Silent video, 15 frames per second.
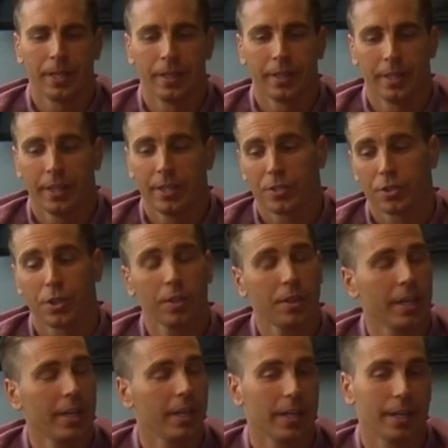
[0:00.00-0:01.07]
to
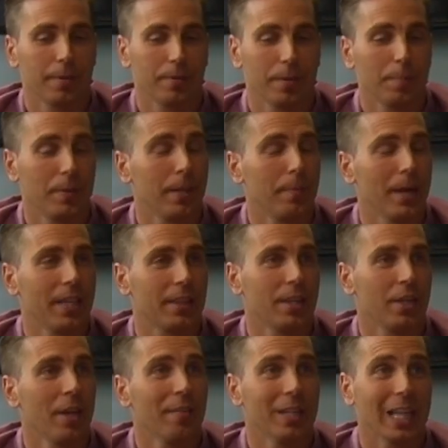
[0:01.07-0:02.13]
see what works and
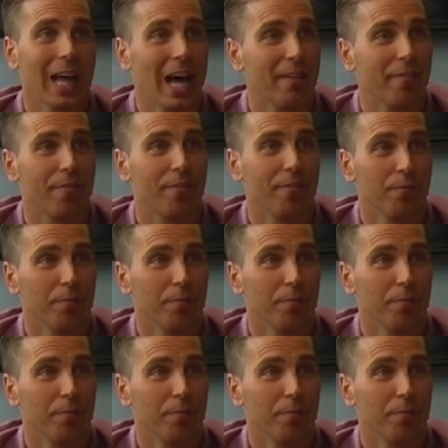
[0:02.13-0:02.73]
doesn't work for a